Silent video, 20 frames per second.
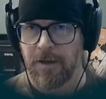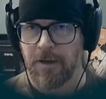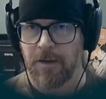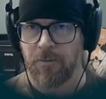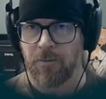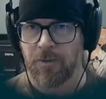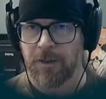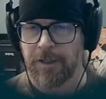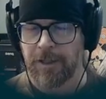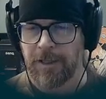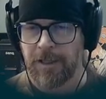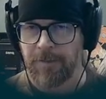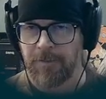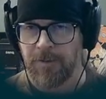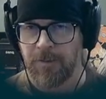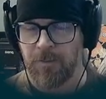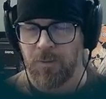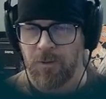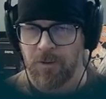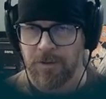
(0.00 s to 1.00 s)
We're going to keep the
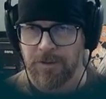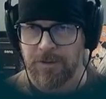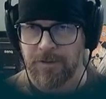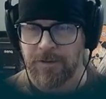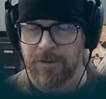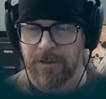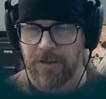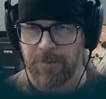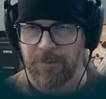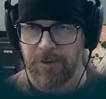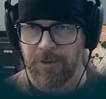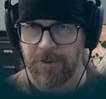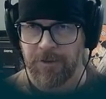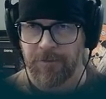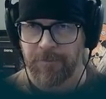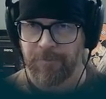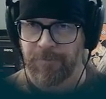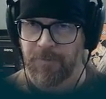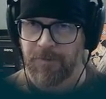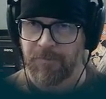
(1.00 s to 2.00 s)
ports the same here.
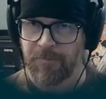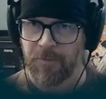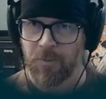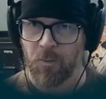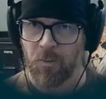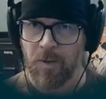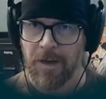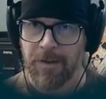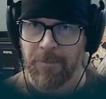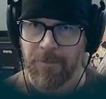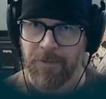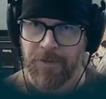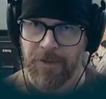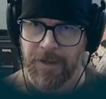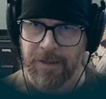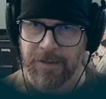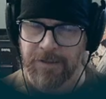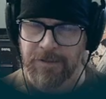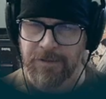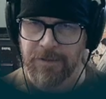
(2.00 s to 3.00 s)
For web
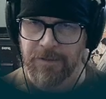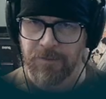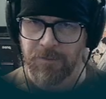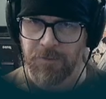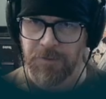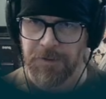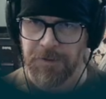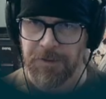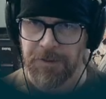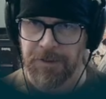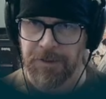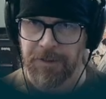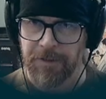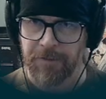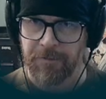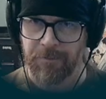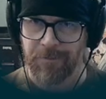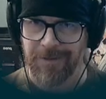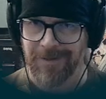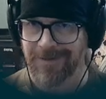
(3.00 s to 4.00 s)
things,
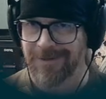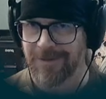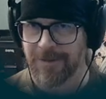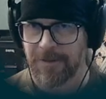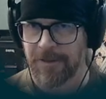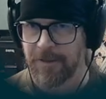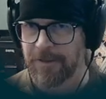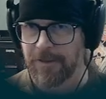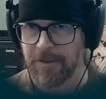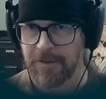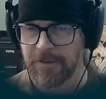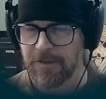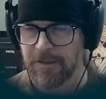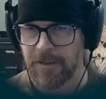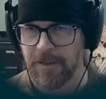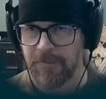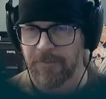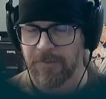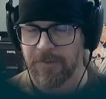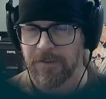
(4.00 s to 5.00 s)
it basically needs to
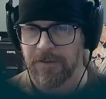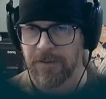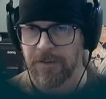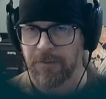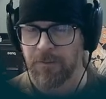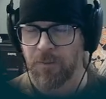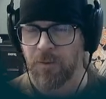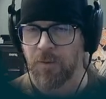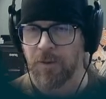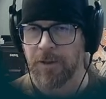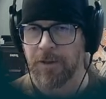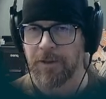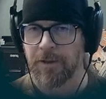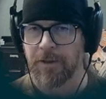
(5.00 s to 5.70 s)
have the same port.